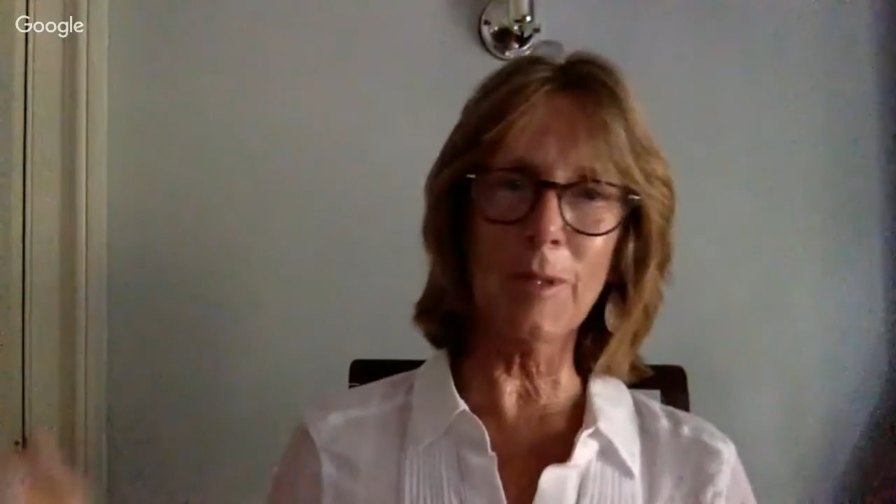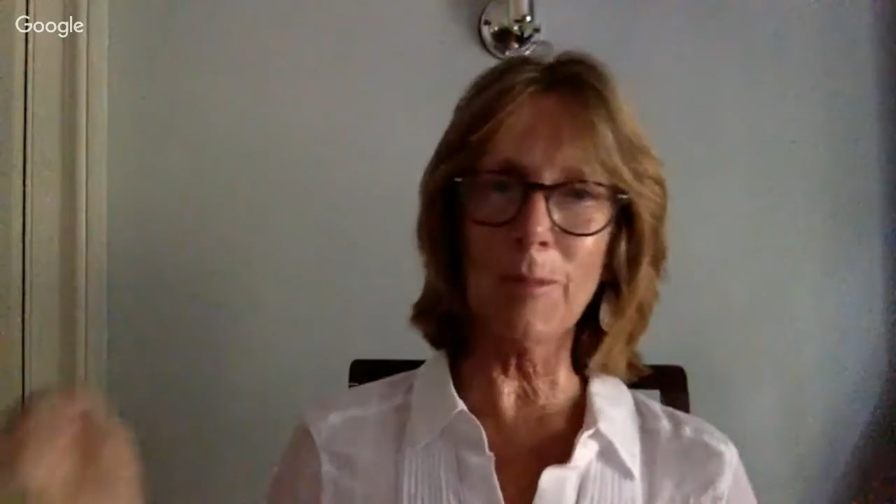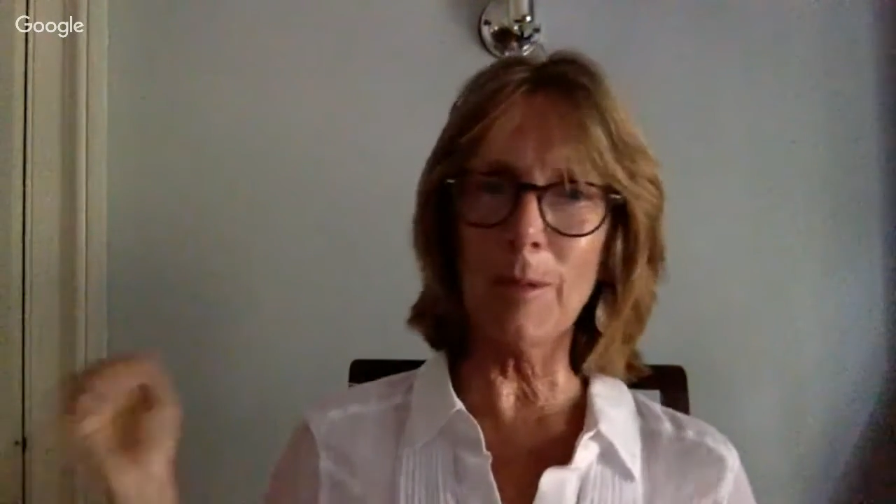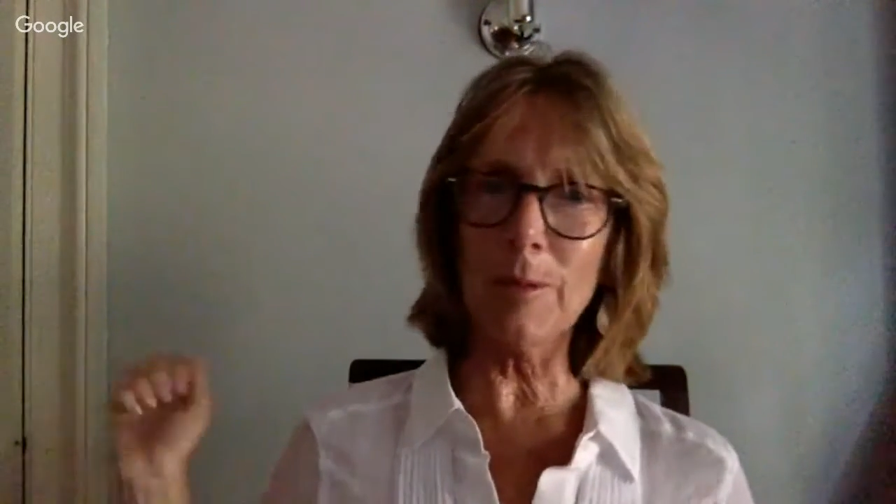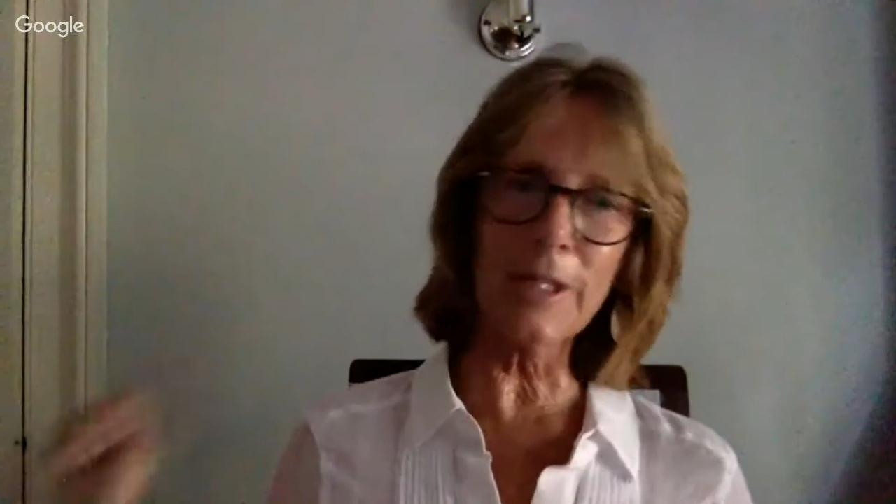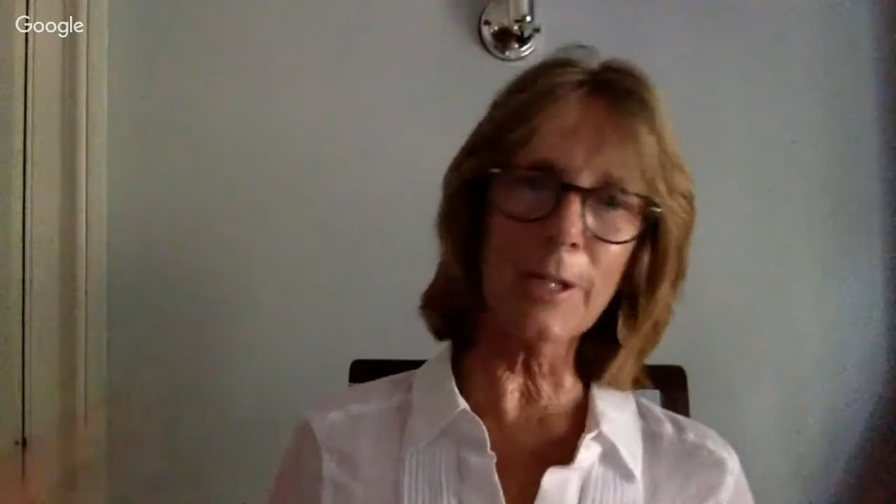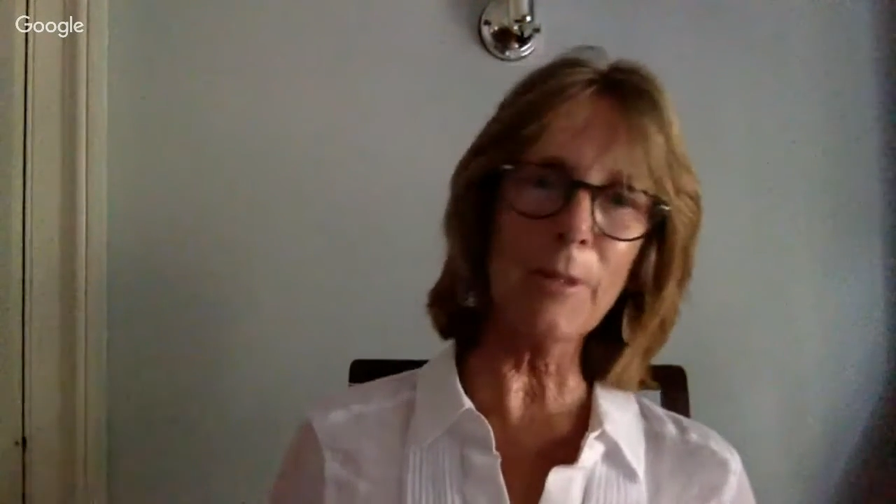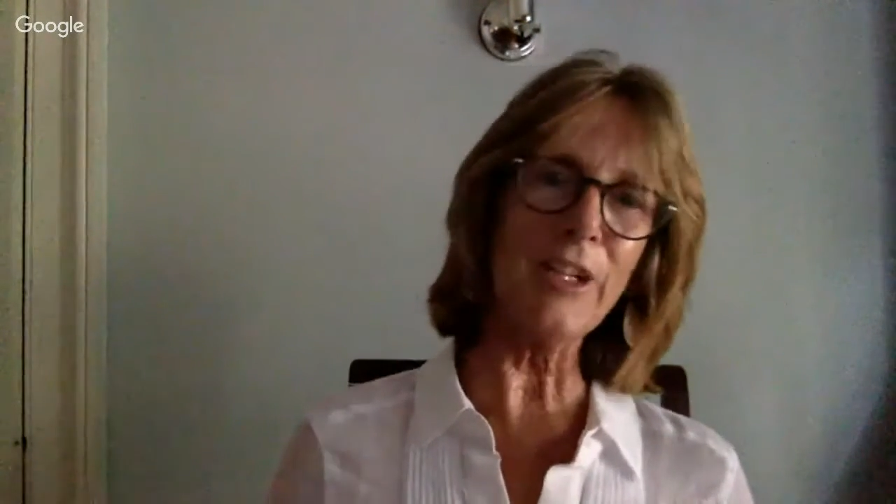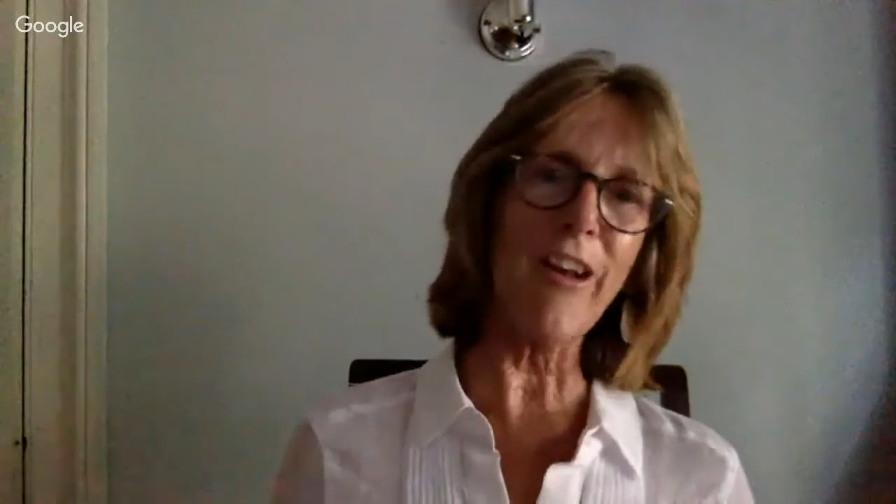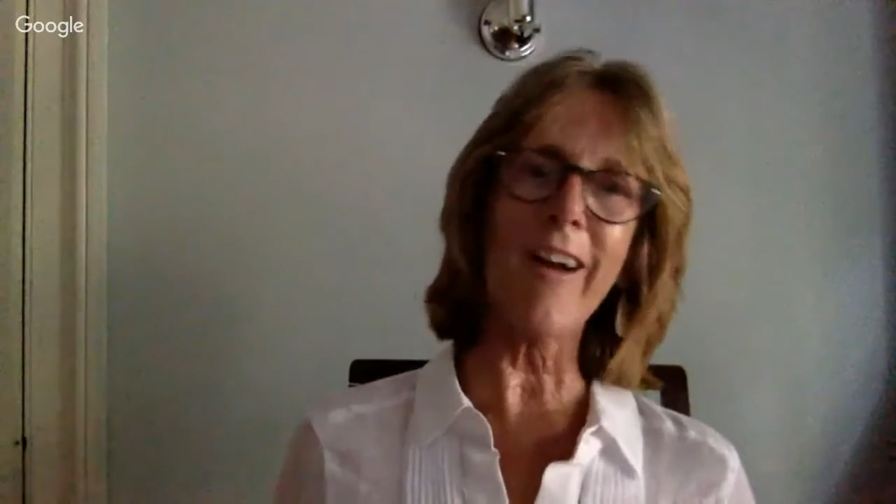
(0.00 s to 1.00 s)
mean people are going to
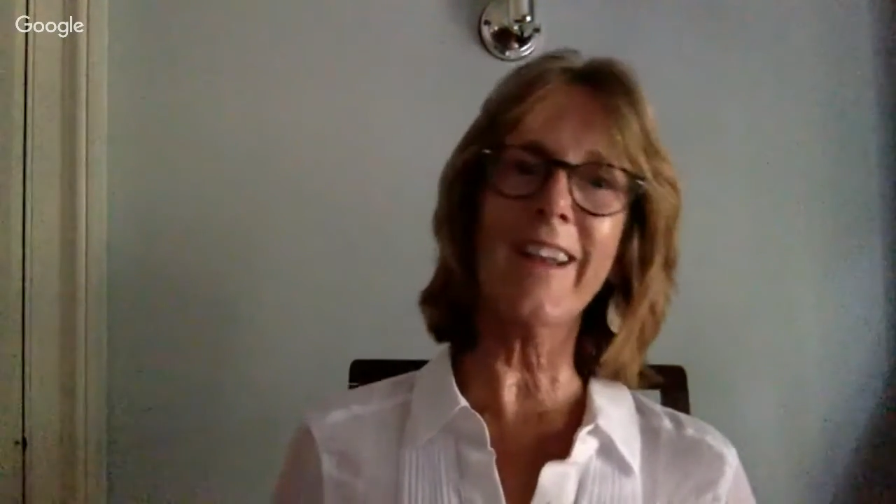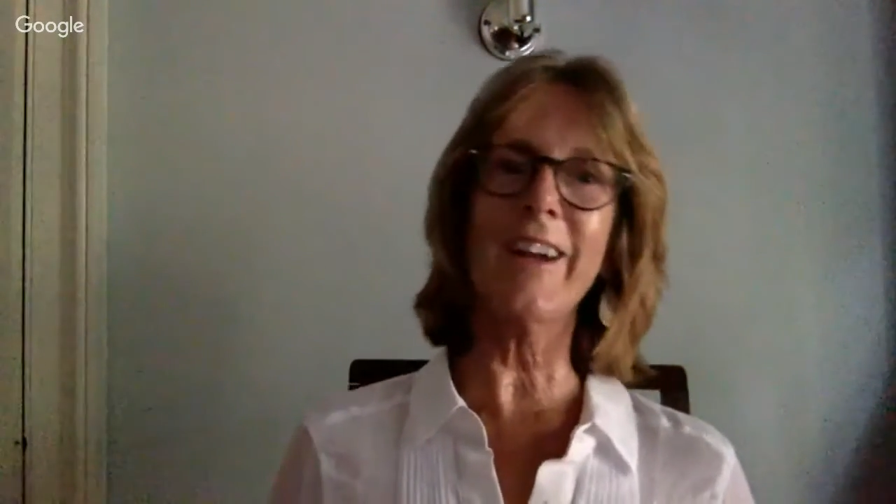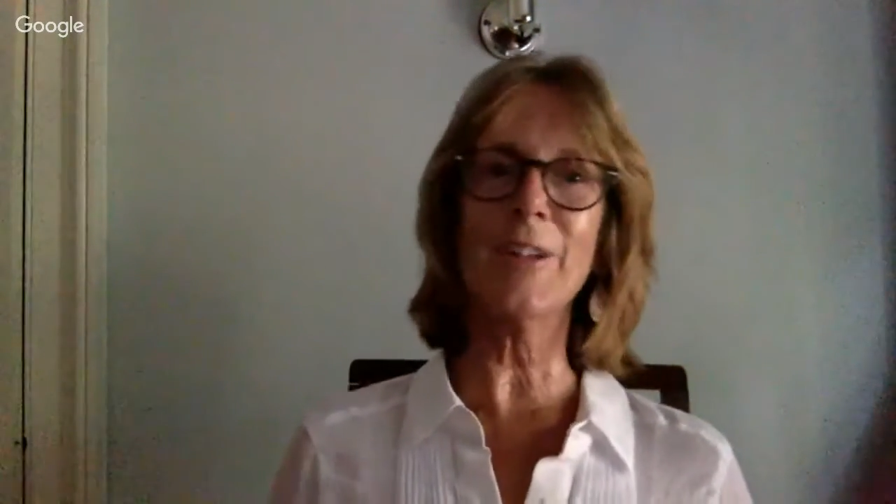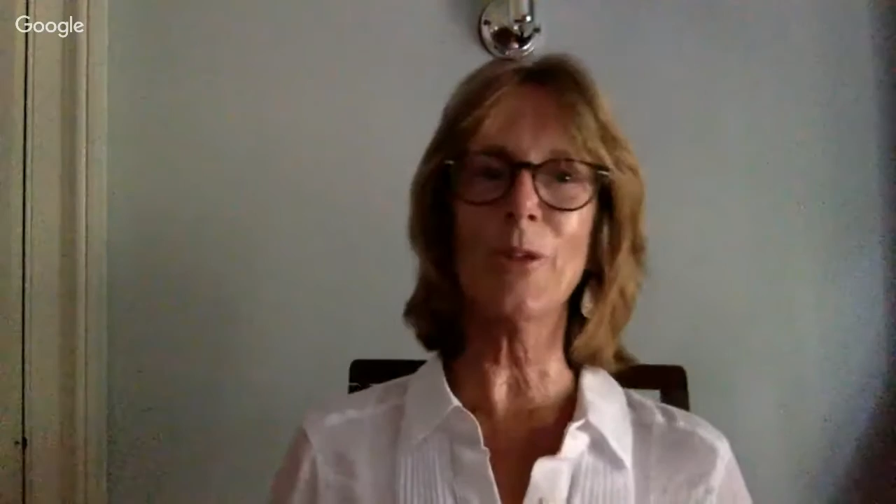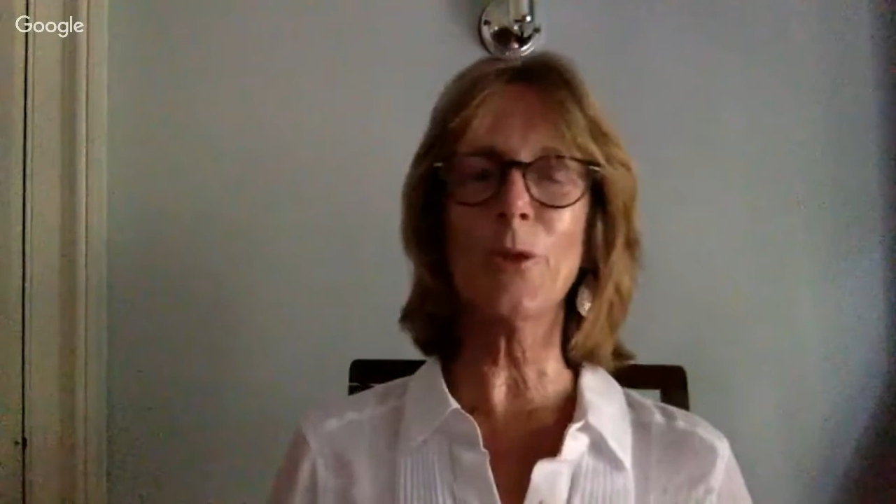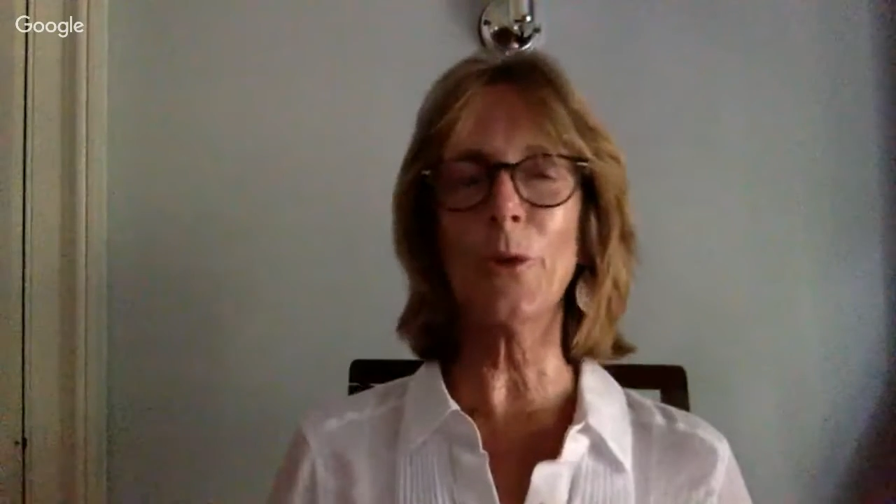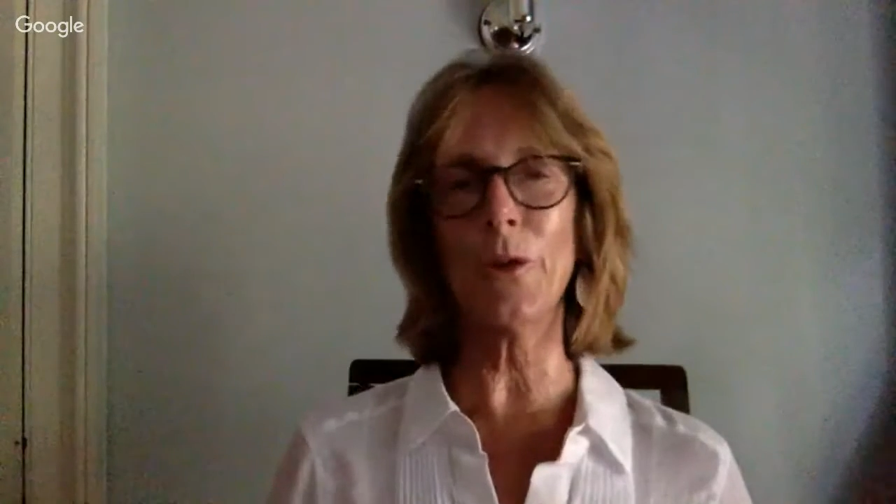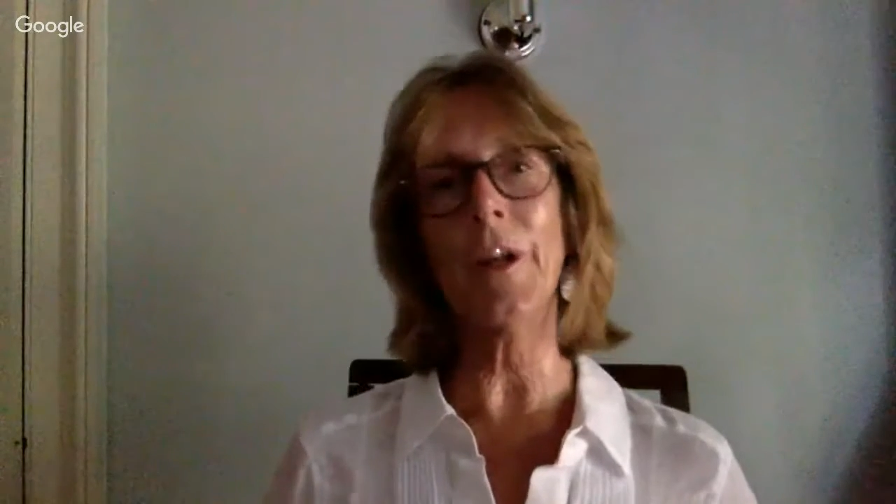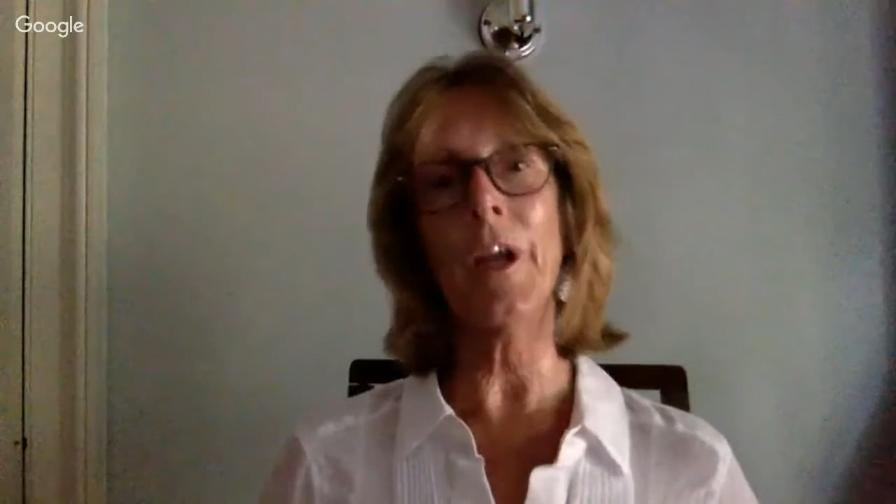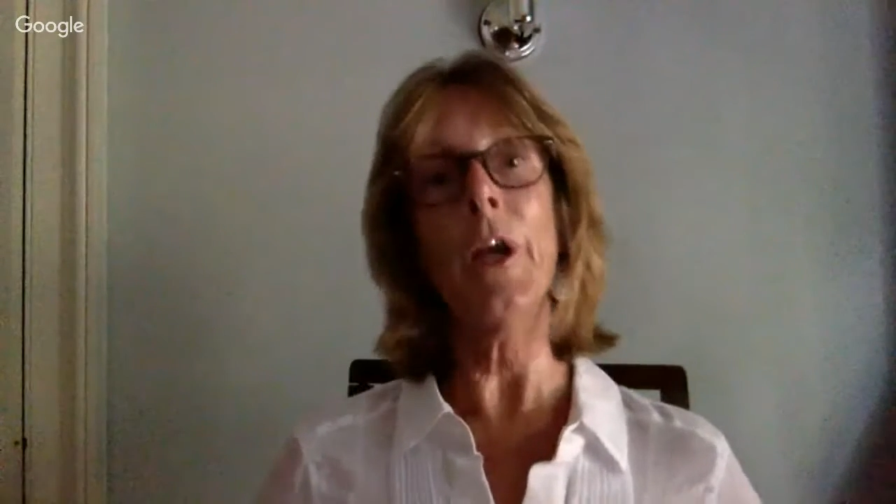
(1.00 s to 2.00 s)
be knocking on your door.